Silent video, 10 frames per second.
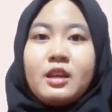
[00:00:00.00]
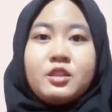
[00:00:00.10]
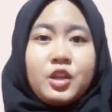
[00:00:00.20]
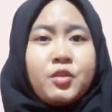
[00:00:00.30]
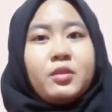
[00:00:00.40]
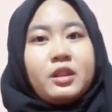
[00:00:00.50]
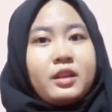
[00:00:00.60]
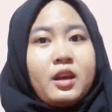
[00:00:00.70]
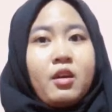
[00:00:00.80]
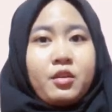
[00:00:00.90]

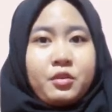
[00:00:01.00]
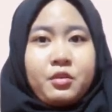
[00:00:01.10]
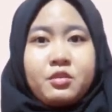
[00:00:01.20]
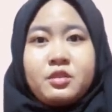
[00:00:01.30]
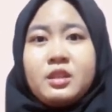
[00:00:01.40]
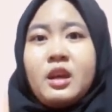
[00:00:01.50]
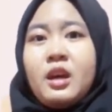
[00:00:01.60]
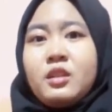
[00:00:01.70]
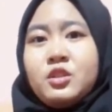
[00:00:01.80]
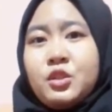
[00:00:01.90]
Generally occurs
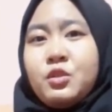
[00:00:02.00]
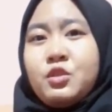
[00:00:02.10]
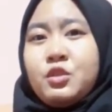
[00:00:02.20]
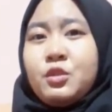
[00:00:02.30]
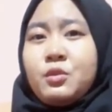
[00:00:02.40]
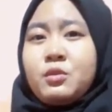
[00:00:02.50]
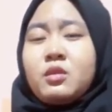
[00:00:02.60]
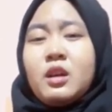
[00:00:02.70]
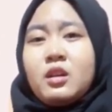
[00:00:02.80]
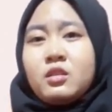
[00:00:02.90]
due to
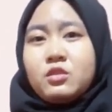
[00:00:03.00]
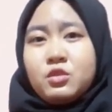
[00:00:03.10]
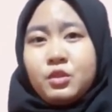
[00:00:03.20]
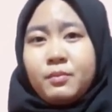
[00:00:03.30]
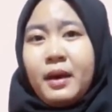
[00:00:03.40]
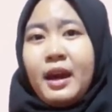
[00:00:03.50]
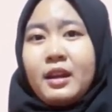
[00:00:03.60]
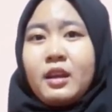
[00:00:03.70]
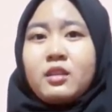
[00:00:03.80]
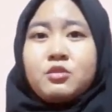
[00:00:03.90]

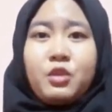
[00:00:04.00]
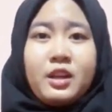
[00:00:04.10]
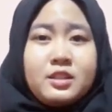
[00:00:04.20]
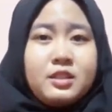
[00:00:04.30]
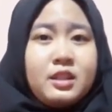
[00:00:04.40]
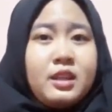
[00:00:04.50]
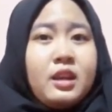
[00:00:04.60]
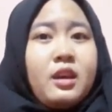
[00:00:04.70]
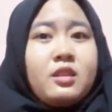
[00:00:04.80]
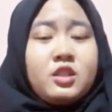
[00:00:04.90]
traumatic tragedy
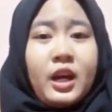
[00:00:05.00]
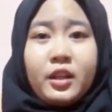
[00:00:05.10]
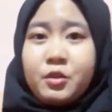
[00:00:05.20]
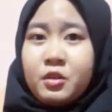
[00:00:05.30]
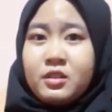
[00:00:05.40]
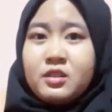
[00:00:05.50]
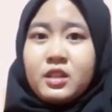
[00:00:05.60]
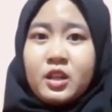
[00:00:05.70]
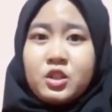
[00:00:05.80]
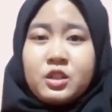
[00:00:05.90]
in childhood,
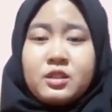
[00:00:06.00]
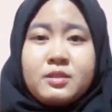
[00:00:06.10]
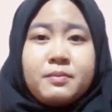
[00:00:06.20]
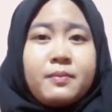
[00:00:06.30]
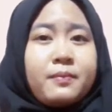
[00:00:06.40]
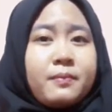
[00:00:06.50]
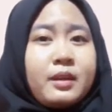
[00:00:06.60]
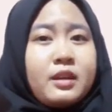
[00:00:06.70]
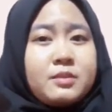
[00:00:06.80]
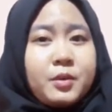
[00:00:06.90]
such as
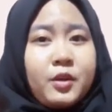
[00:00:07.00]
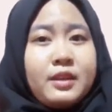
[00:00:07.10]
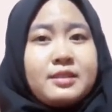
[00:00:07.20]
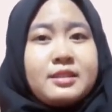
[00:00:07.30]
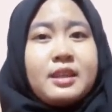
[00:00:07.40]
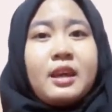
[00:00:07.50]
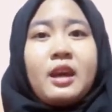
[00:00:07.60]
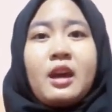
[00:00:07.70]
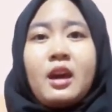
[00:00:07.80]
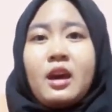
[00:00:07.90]
experiencing
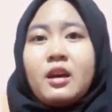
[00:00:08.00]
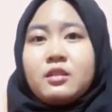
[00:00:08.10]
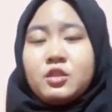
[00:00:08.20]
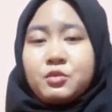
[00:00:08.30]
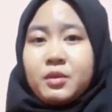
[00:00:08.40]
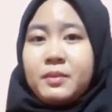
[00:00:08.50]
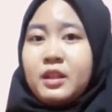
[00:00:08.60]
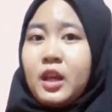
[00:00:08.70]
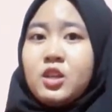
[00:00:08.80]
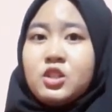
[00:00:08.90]

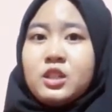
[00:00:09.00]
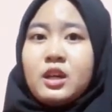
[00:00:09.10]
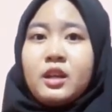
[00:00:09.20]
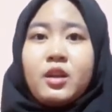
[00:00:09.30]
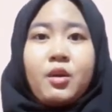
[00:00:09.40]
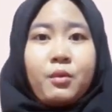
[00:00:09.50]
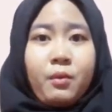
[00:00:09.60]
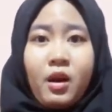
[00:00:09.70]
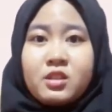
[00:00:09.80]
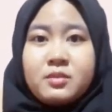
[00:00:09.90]
discrimination,
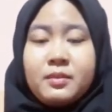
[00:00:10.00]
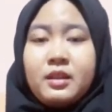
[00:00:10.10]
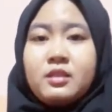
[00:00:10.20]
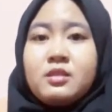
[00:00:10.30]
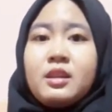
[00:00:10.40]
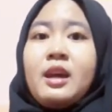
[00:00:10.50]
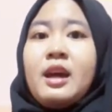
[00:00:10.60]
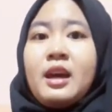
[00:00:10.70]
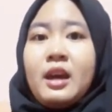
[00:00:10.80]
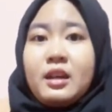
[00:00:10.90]
harassment,
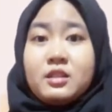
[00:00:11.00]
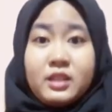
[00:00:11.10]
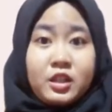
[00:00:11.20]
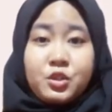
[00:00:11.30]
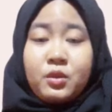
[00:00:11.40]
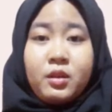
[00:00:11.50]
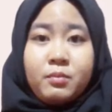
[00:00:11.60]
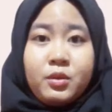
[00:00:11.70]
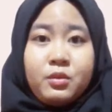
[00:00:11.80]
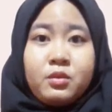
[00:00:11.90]
and sexual
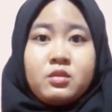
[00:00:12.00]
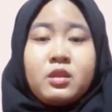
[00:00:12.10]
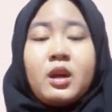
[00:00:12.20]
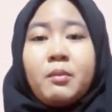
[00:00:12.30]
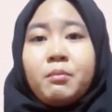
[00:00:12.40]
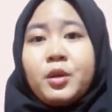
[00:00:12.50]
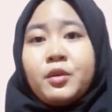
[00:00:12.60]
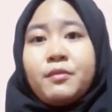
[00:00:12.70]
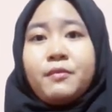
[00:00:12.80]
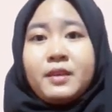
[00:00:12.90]
abuse,
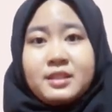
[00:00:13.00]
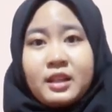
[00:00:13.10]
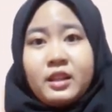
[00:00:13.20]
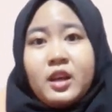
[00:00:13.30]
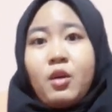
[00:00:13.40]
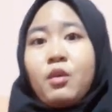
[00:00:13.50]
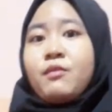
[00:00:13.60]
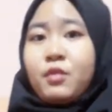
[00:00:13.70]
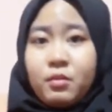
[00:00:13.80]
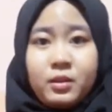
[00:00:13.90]
both physically or
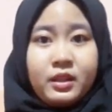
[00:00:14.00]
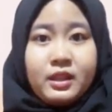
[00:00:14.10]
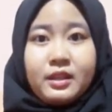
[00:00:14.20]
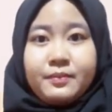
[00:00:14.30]
verbally.